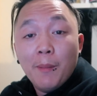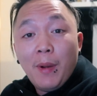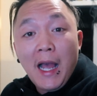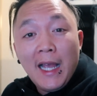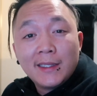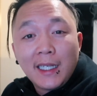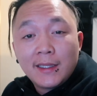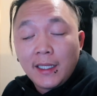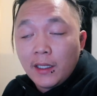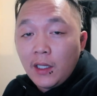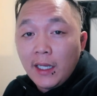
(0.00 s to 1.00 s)
But as I
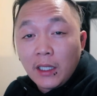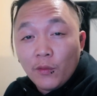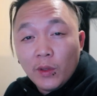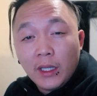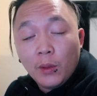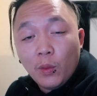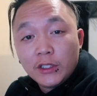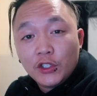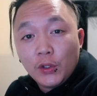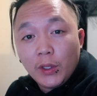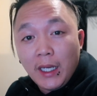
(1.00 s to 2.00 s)
said, guys, I really
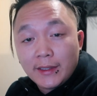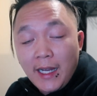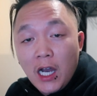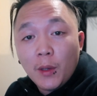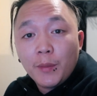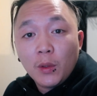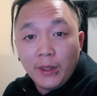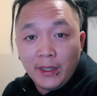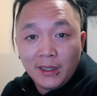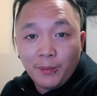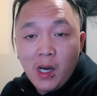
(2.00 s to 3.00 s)
want you guys to help me with this